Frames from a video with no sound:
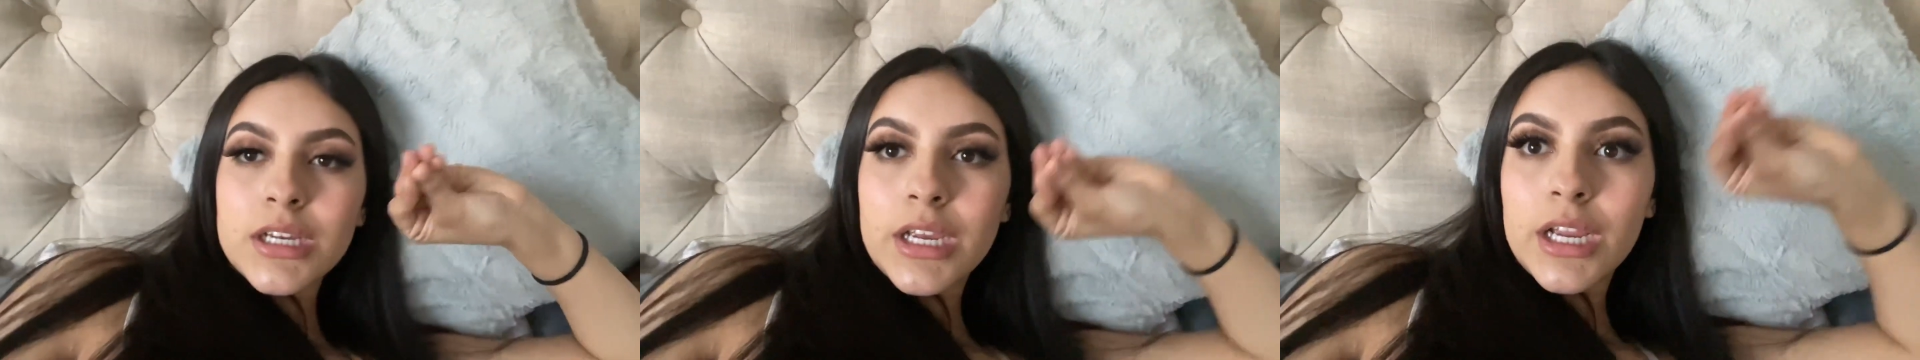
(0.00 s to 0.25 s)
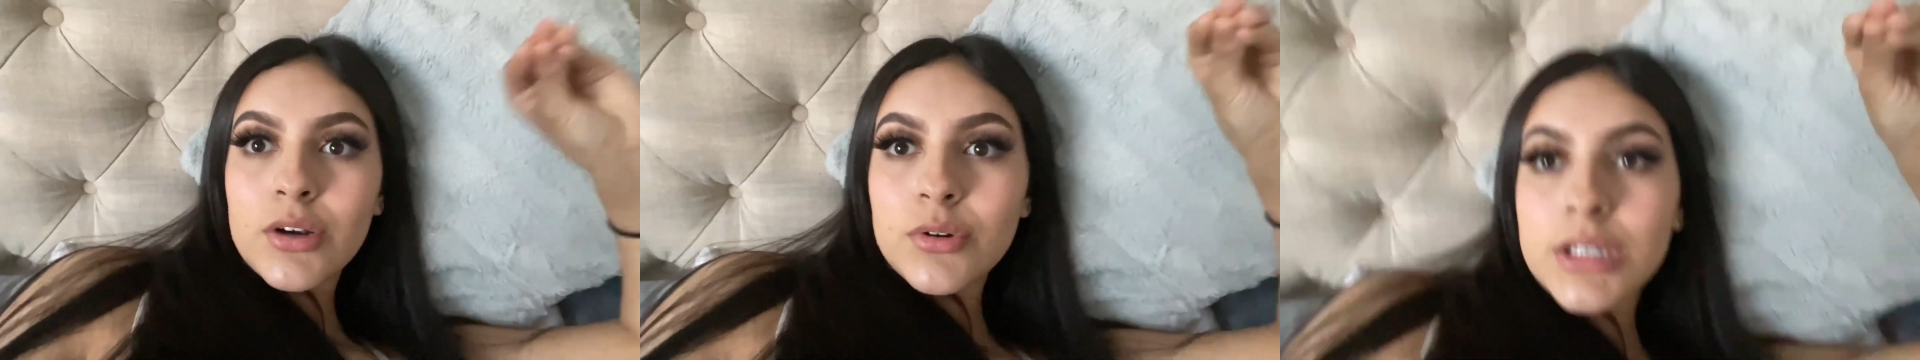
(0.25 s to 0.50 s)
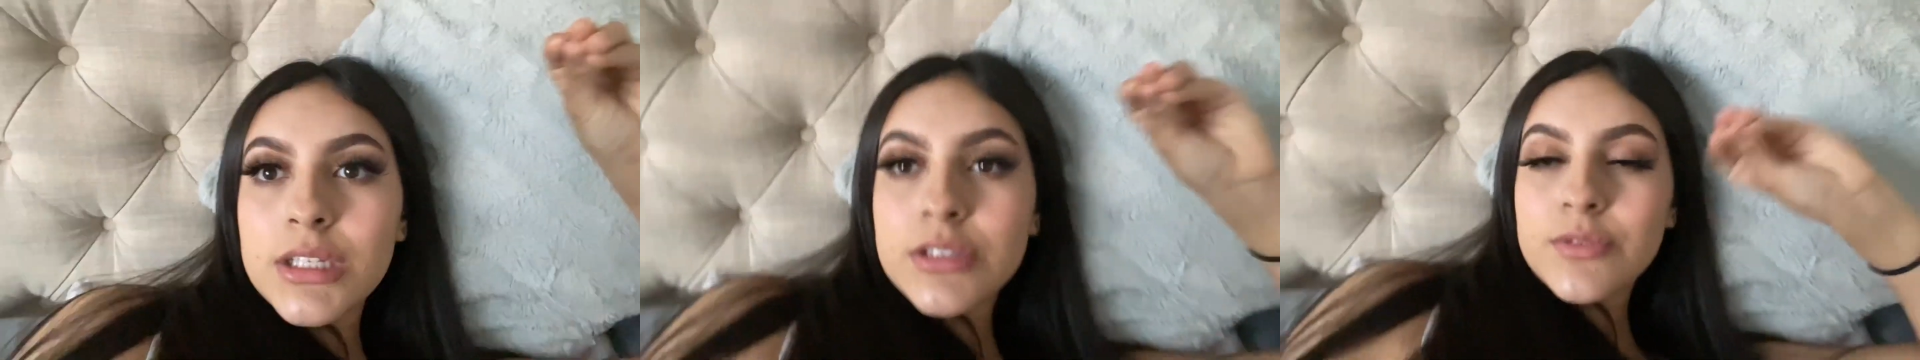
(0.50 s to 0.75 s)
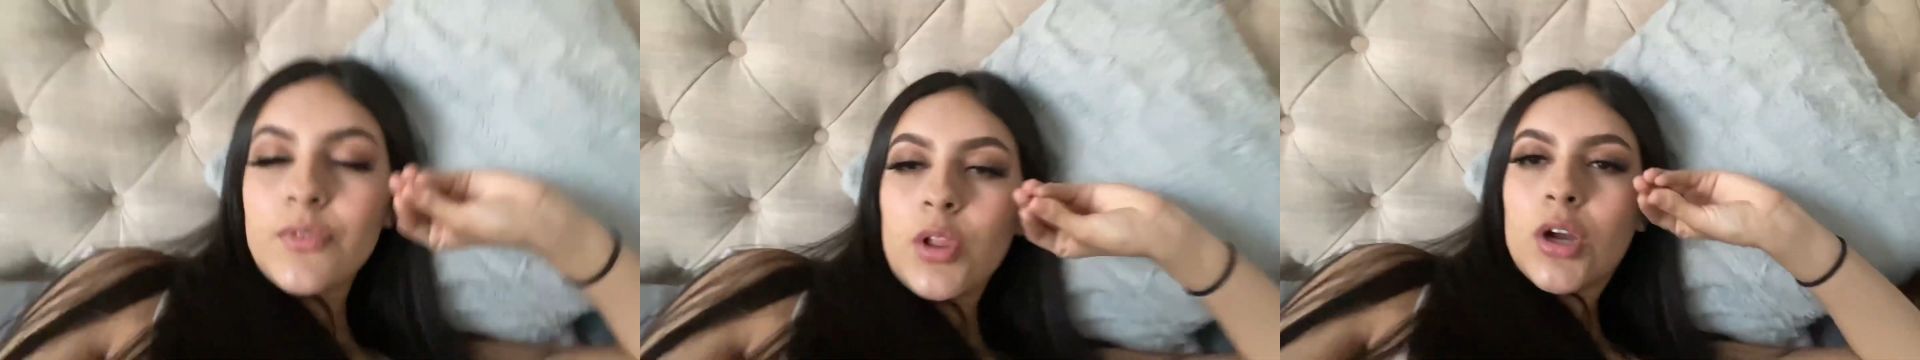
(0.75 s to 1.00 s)
errands
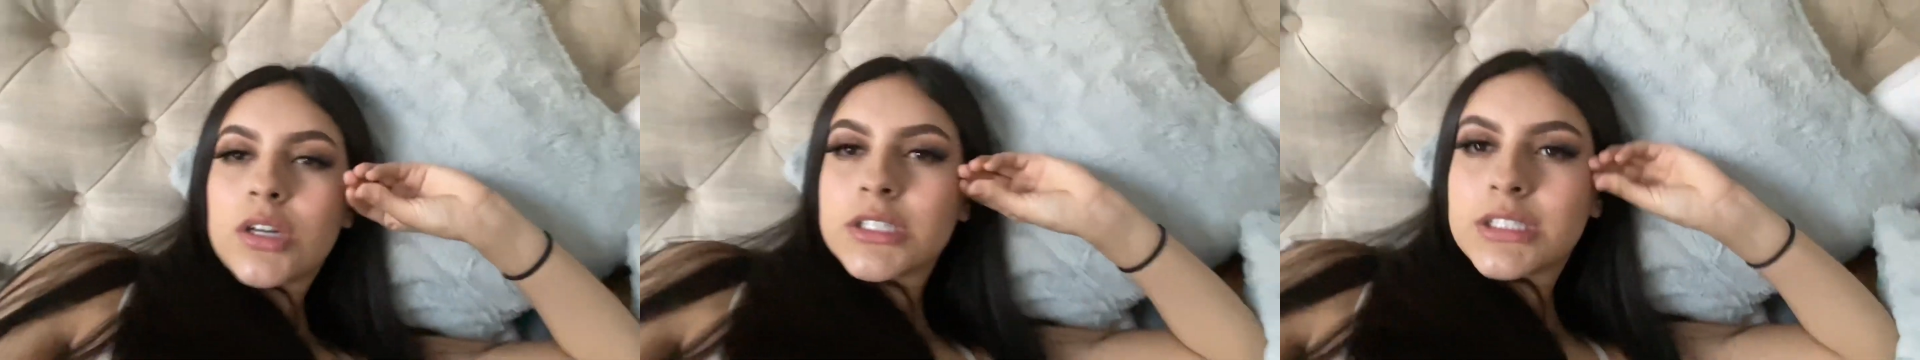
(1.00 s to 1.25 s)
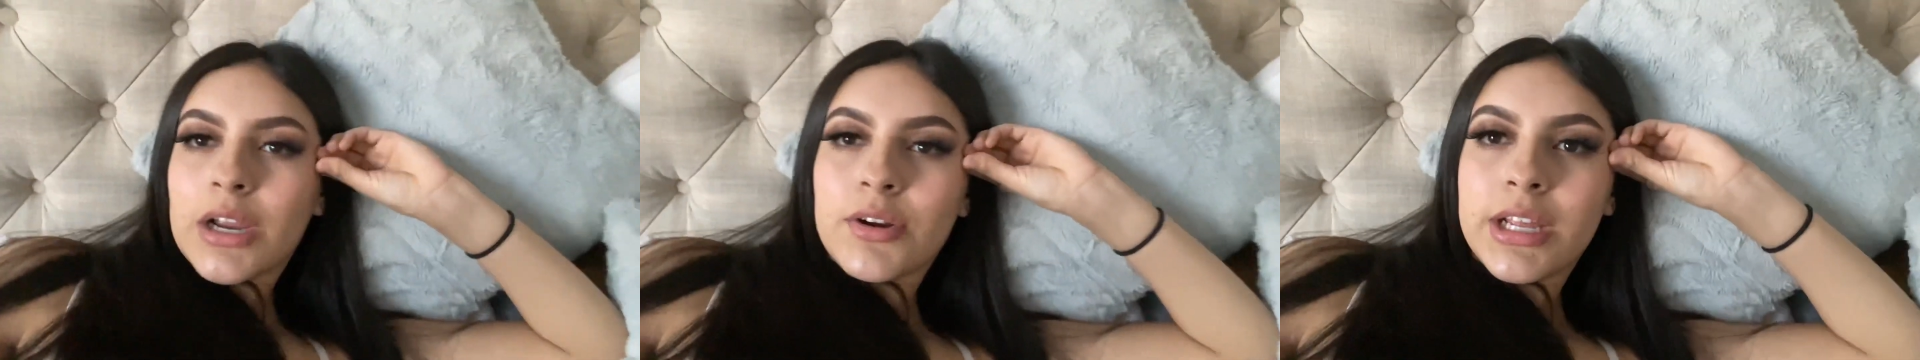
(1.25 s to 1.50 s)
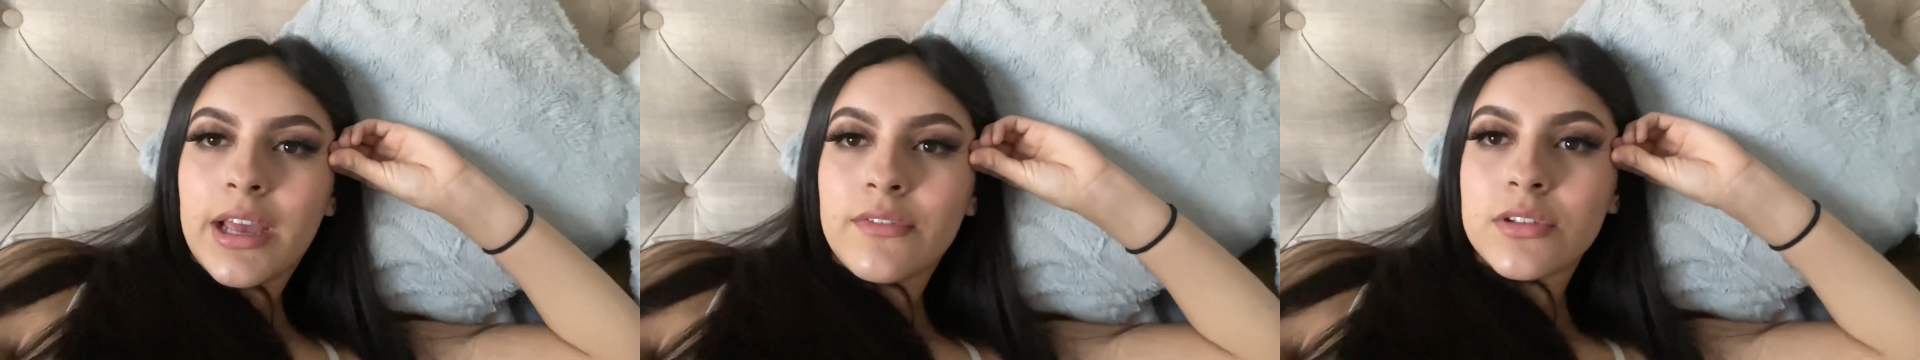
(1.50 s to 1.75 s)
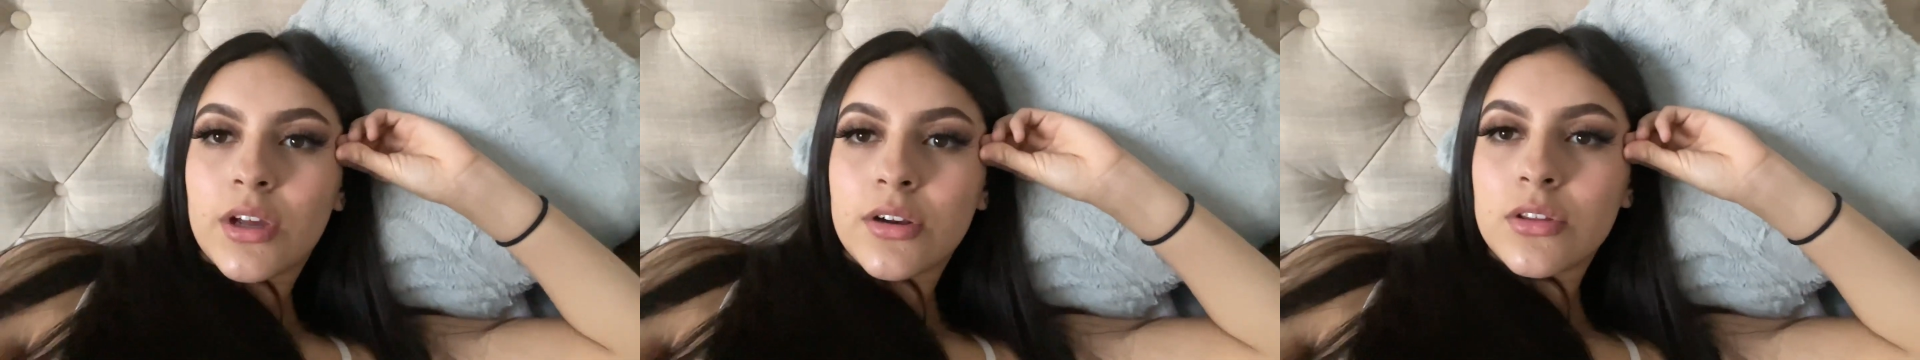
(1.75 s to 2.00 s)
vlog, because I already have a
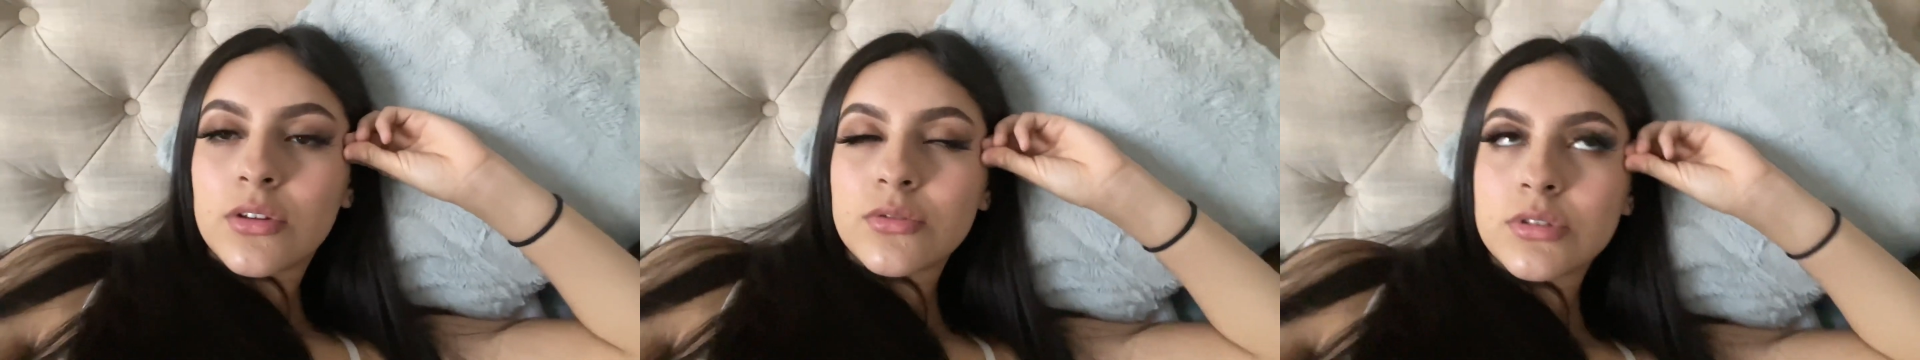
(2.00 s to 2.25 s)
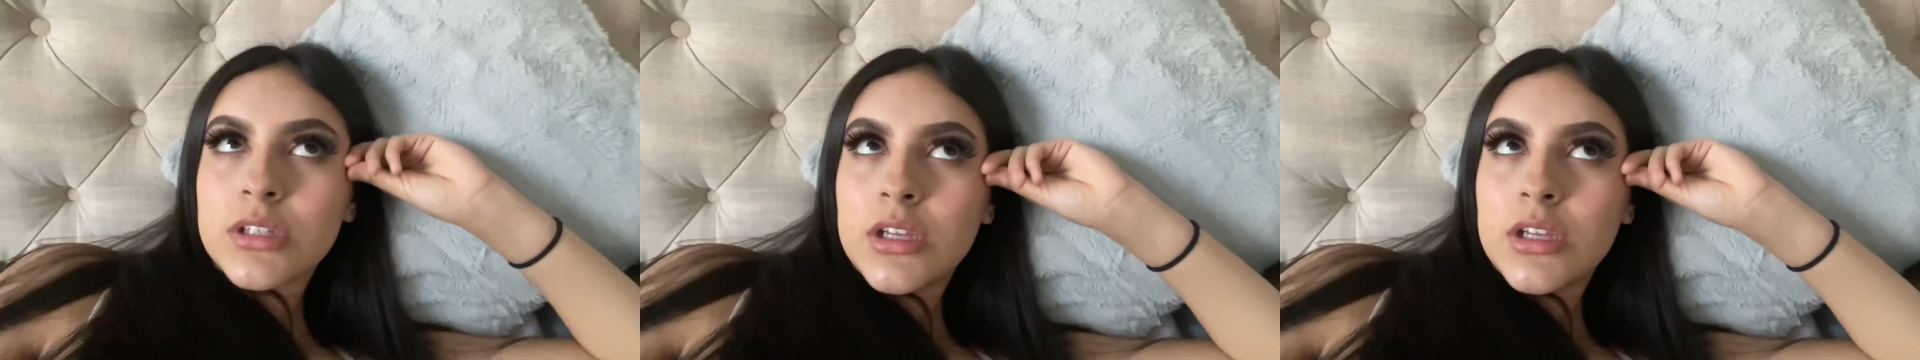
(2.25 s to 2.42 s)
lot of those.